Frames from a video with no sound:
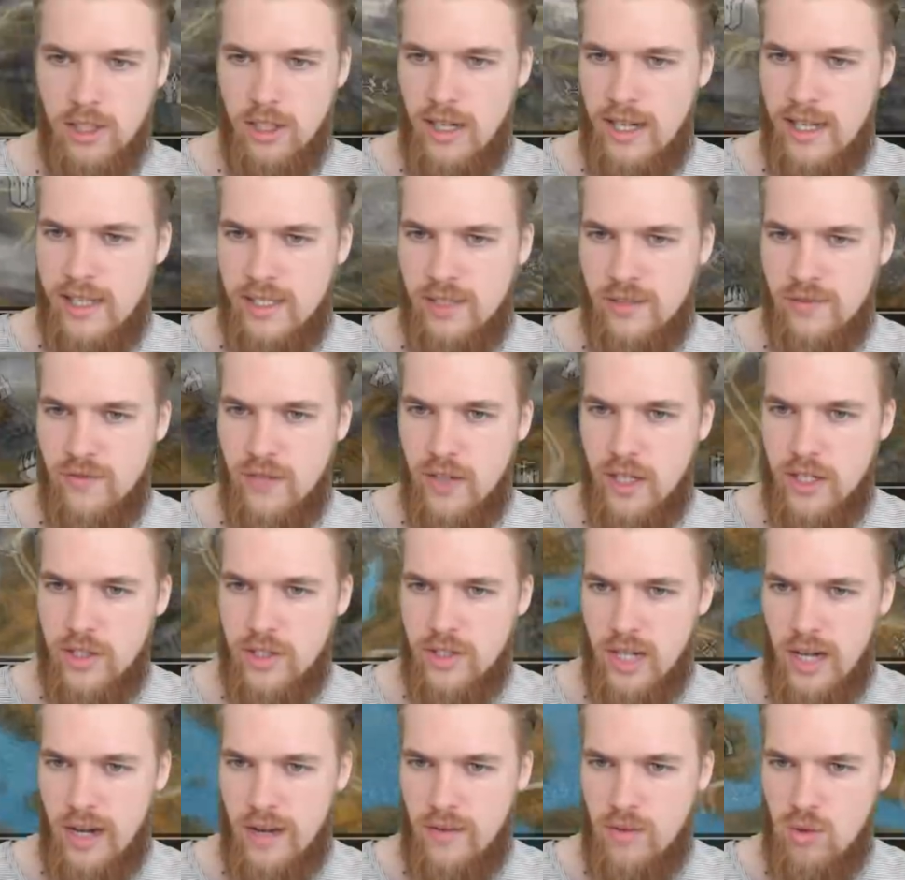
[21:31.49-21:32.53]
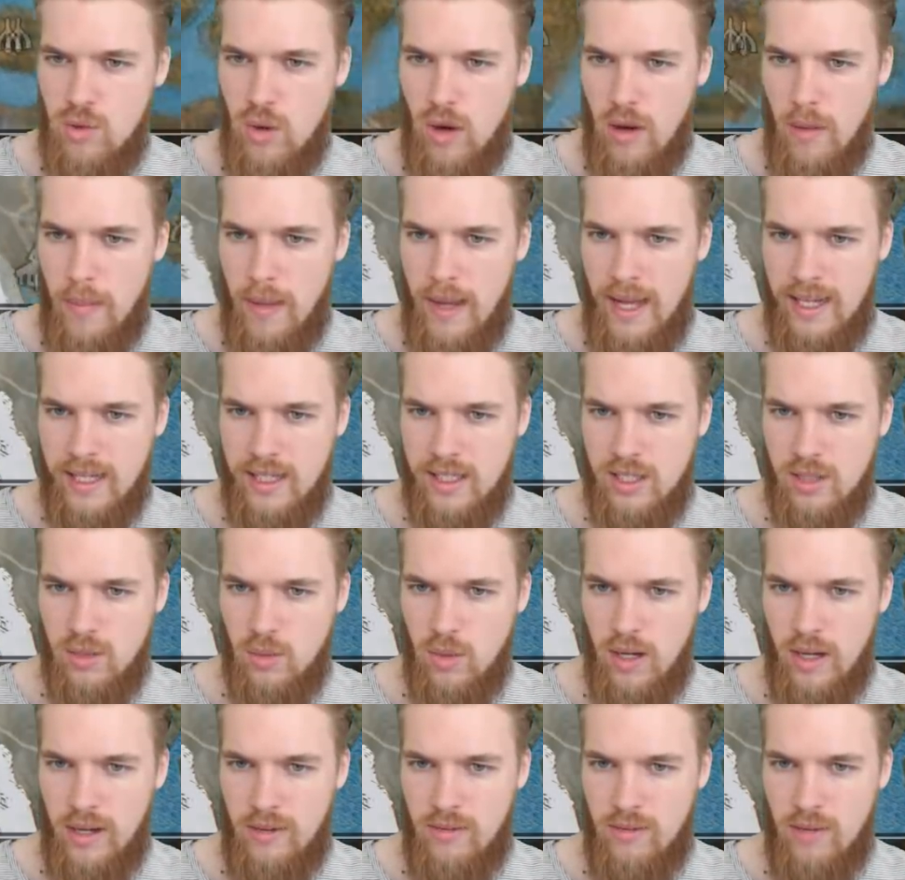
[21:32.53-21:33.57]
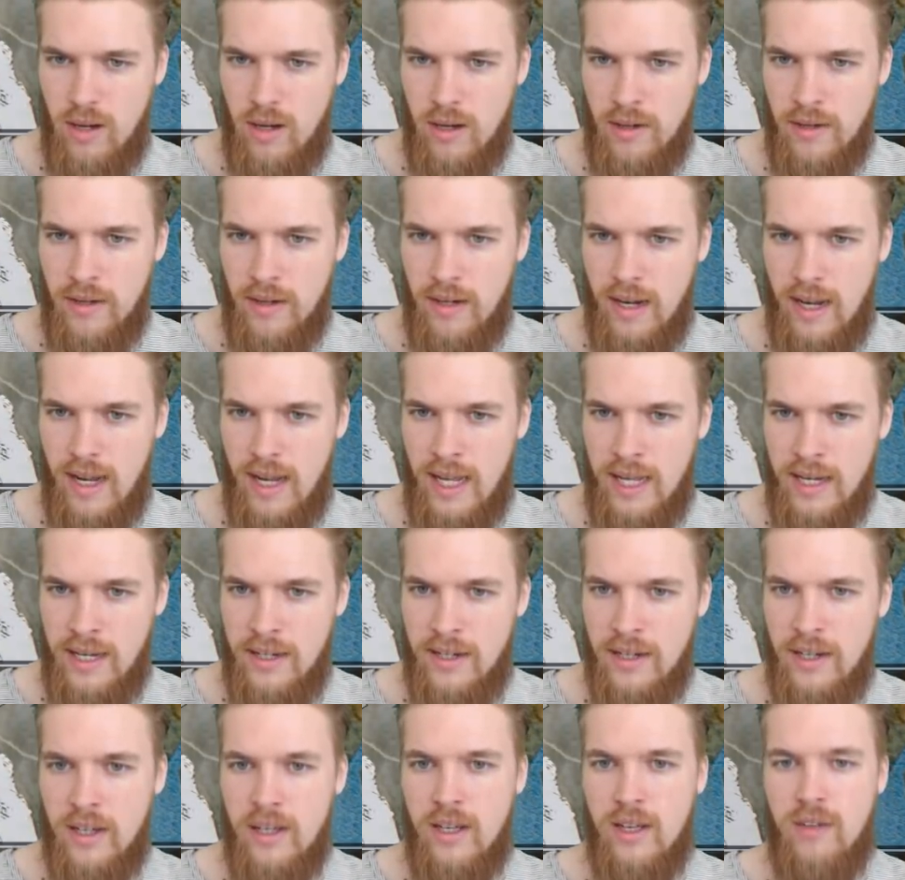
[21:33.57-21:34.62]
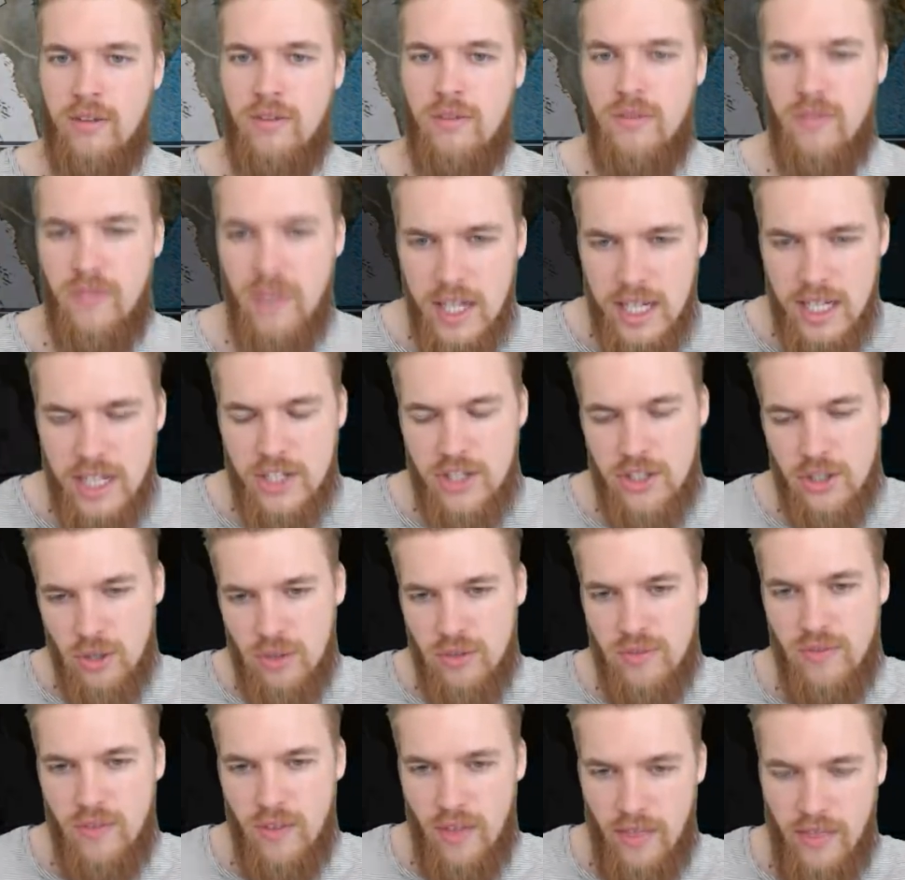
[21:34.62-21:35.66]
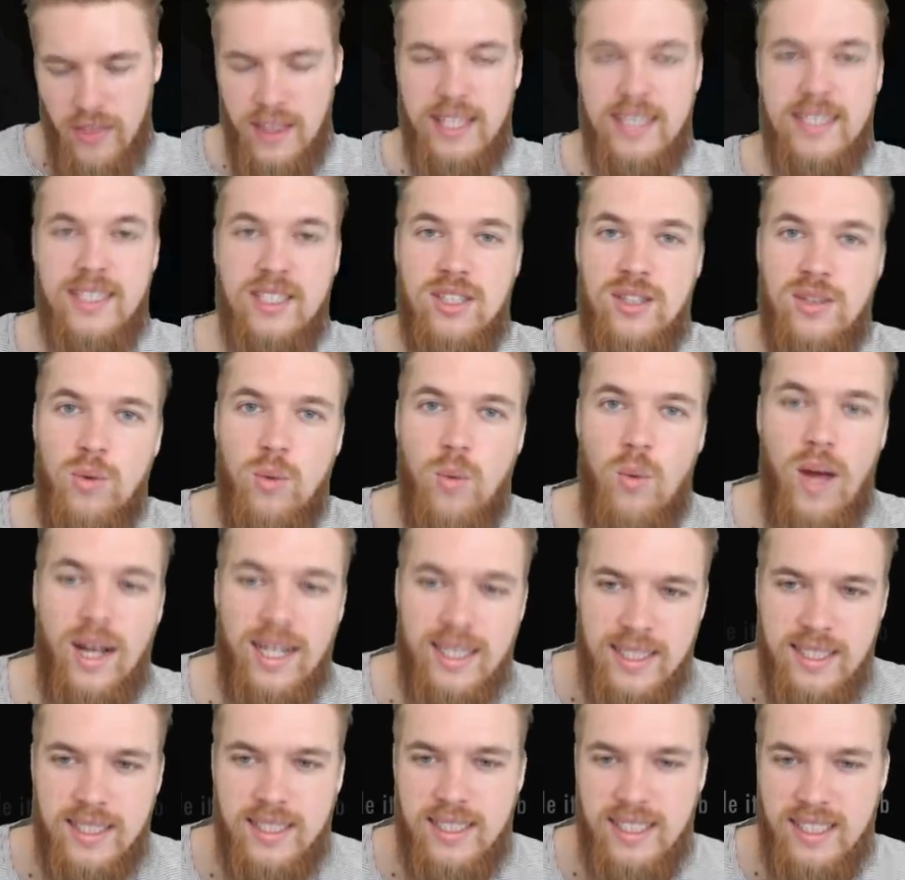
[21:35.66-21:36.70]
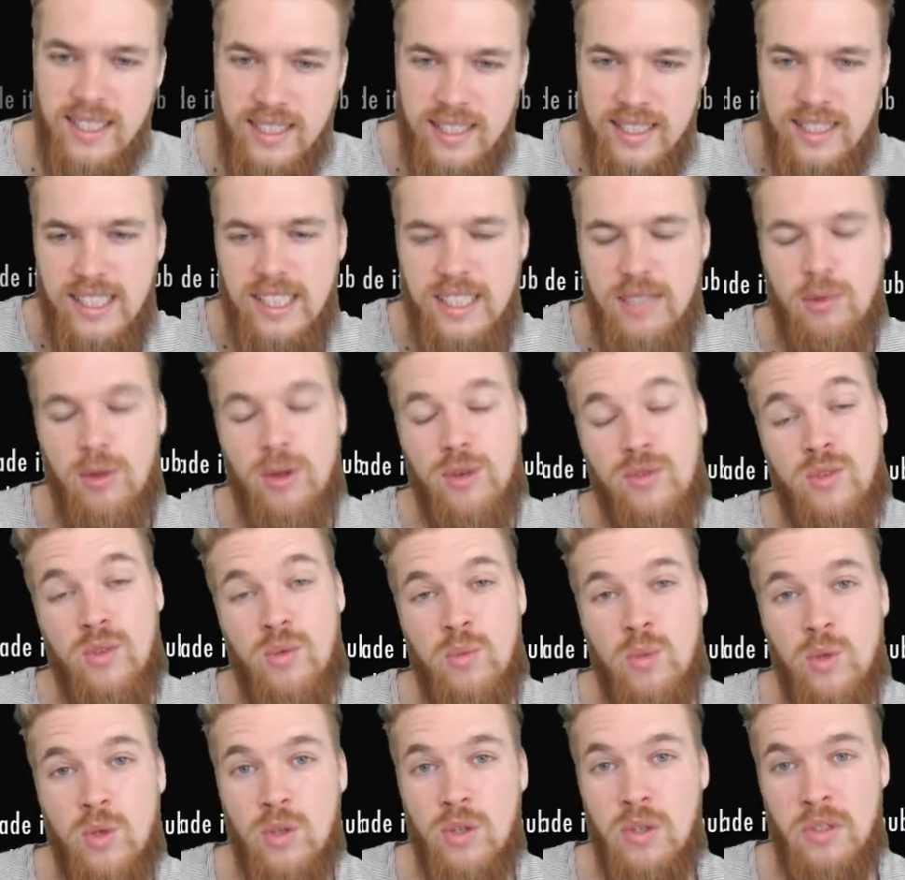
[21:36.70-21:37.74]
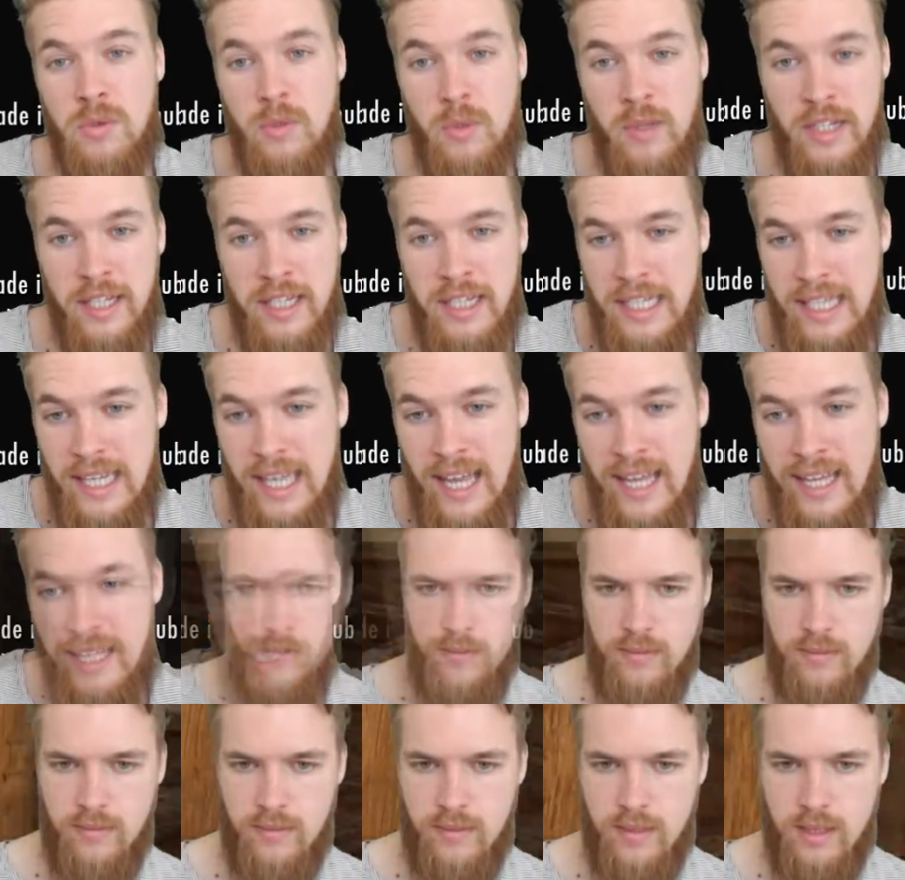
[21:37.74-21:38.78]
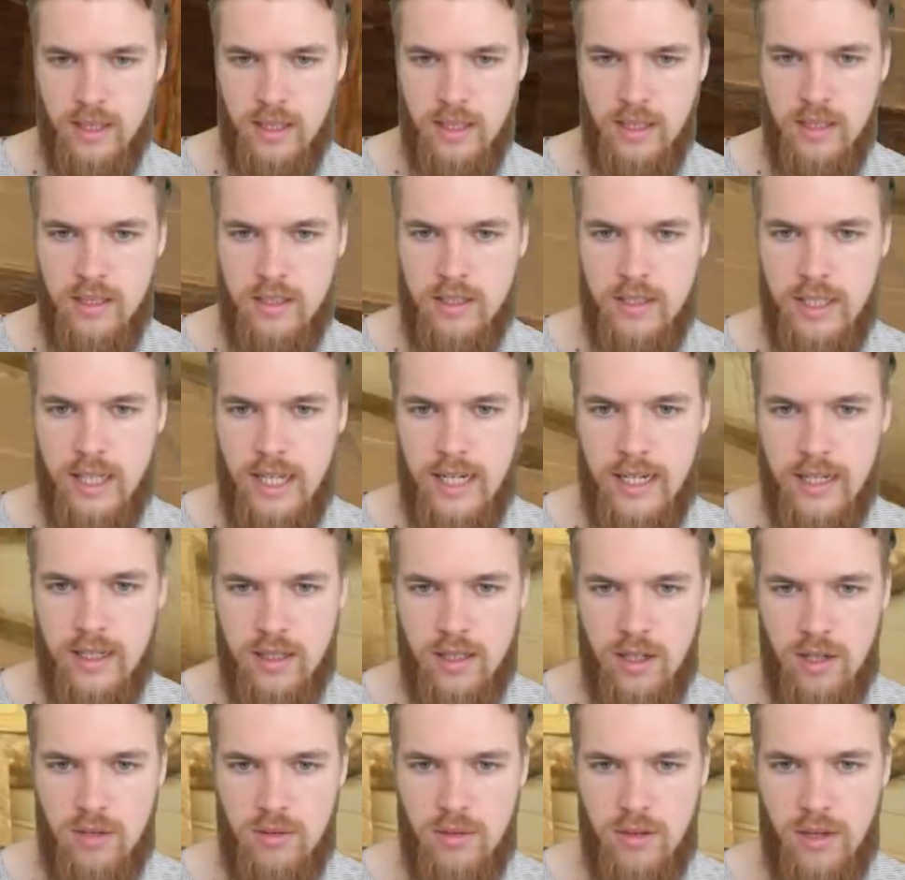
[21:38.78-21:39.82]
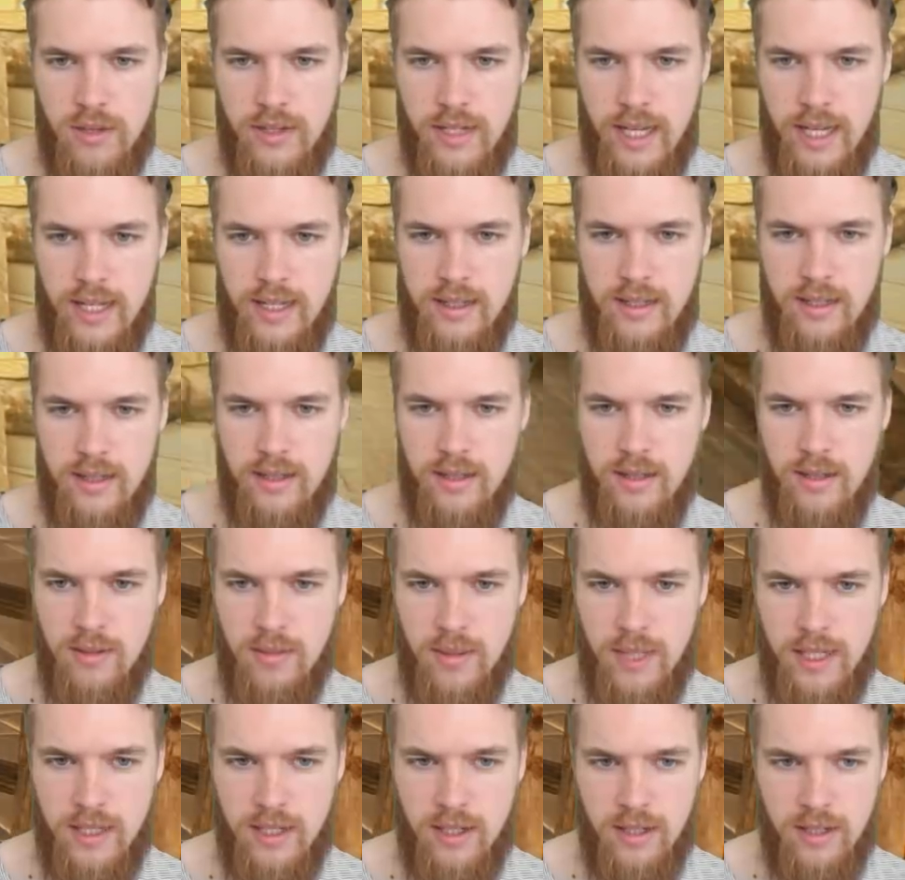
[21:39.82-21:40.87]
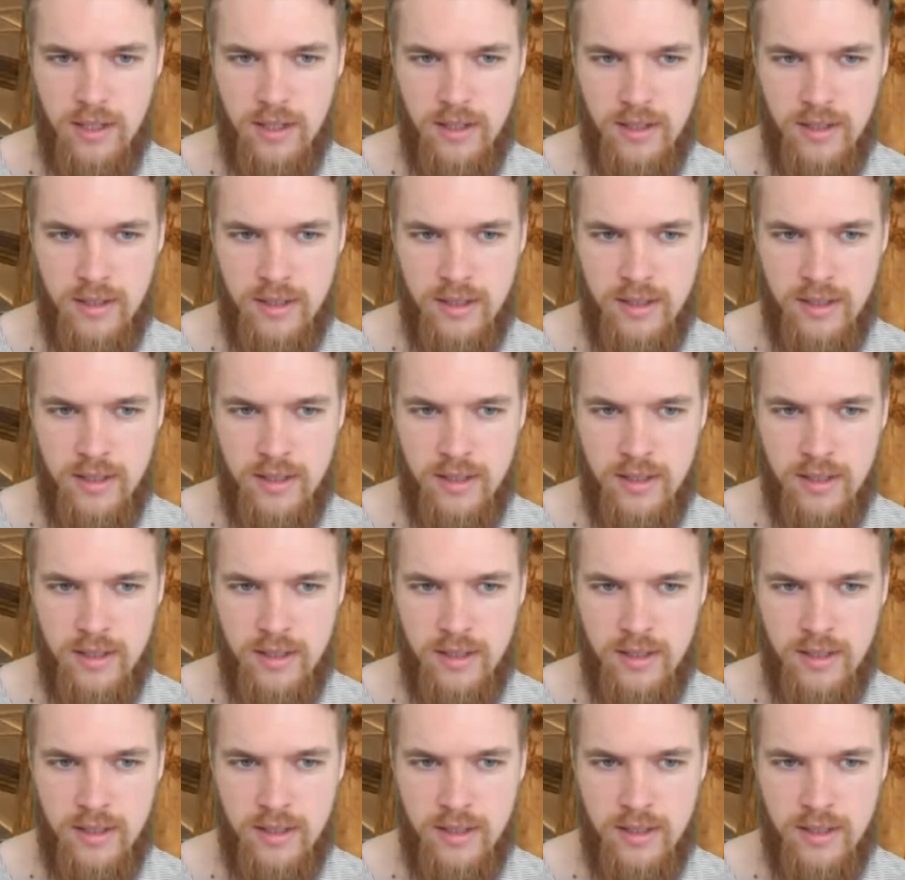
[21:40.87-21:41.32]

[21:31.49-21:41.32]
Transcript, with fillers: let's fast travel back to Whiterun and finish off this quest and see what reward we're going to get. Danica, oh, okay. Oh my god.